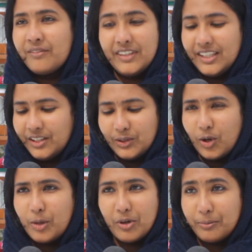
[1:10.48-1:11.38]
We
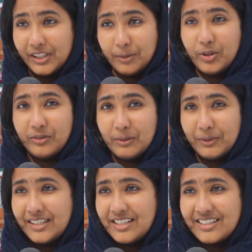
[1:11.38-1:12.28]
know about many beautiful
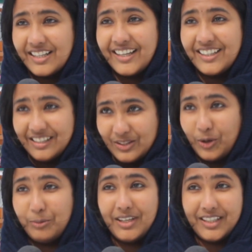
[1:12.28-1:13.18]
places like
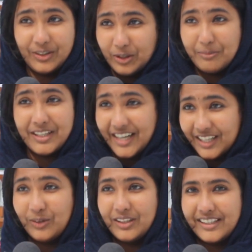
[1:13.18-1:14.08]
Sonamarg, Gulmarg
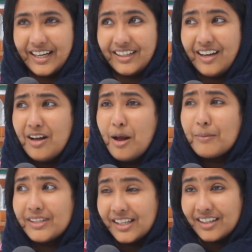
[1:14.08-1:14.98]
and all in Kerala.
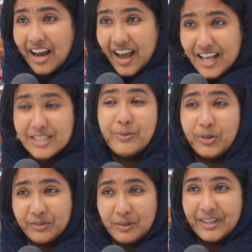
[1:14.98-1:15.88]
But there are as
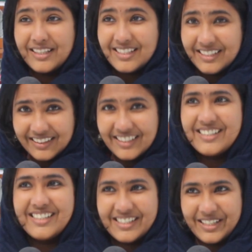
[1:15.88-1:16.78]
beautiful places in
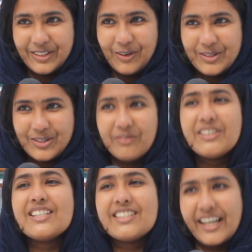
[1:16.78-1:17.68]
this district also
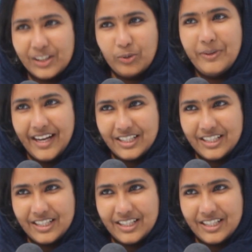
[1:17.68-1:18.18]
which is yet to be